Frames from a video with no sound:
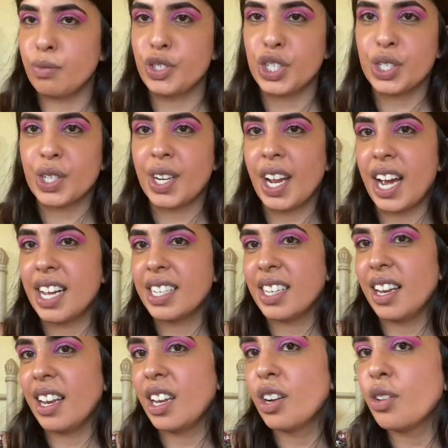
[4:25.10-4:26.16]
I'm just going to add a
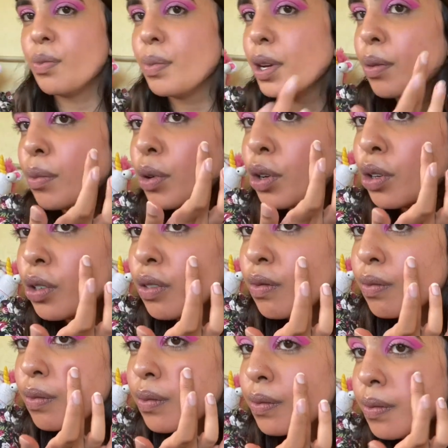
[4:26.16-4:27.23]
little bit more.
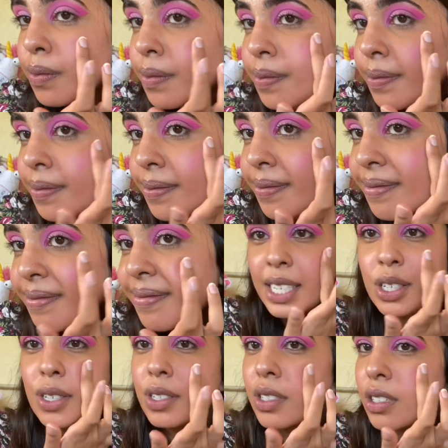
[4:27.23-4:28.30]
It
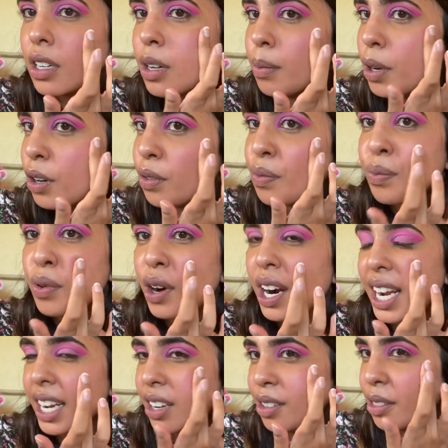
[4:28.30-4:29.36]
doesn't come off
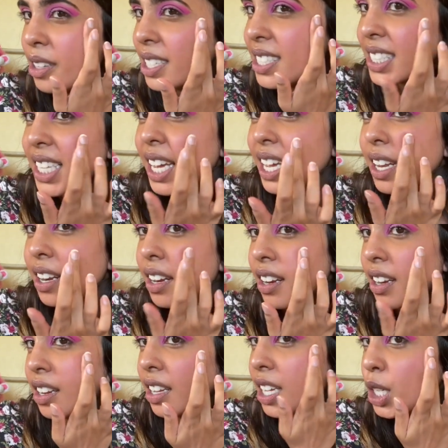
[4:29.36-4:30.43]
bright on the skin.
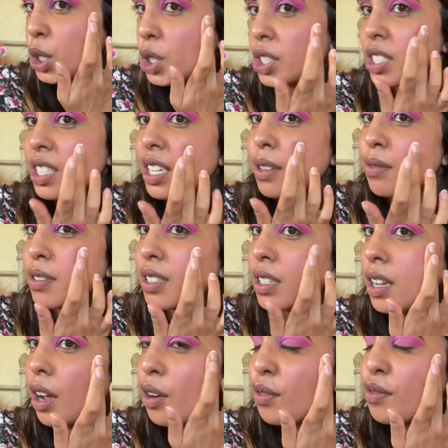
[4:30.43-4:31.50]
It just gives
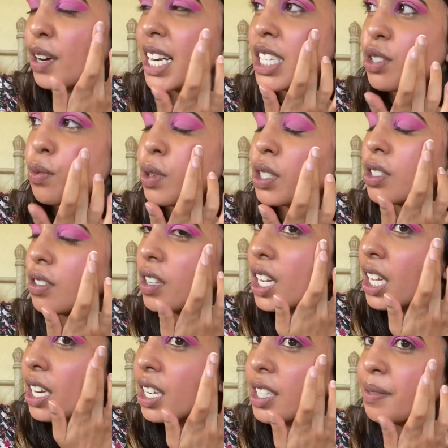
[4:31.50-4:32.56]
a fresh wash of
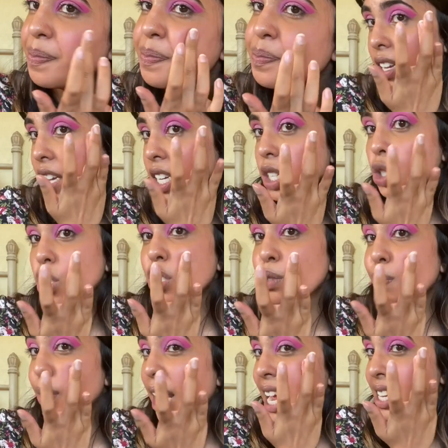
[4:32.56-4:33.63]
colour. It
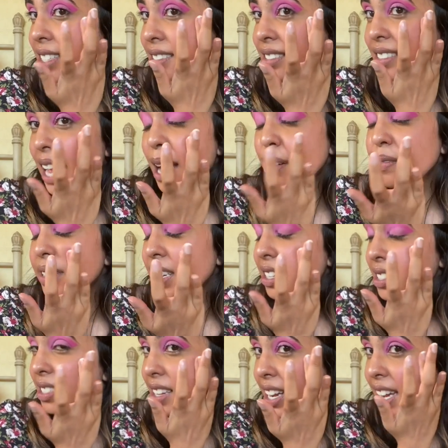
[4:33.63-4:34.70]
just blends
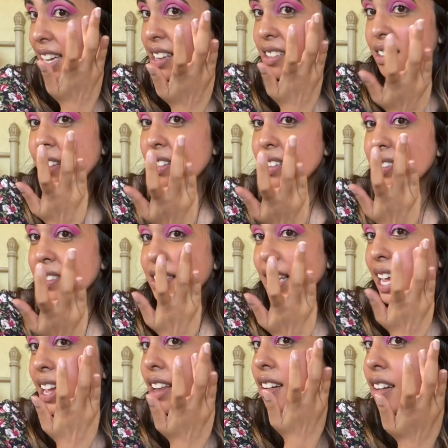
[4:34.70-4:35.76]
effortlessly into the
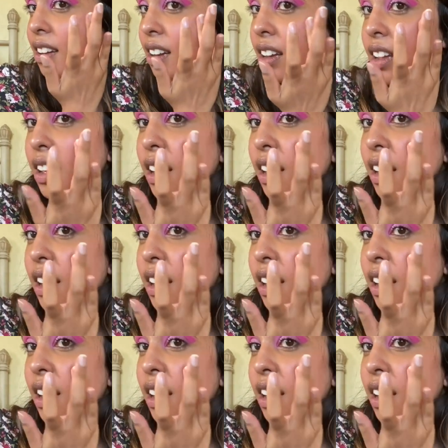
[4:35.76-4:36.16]
skin.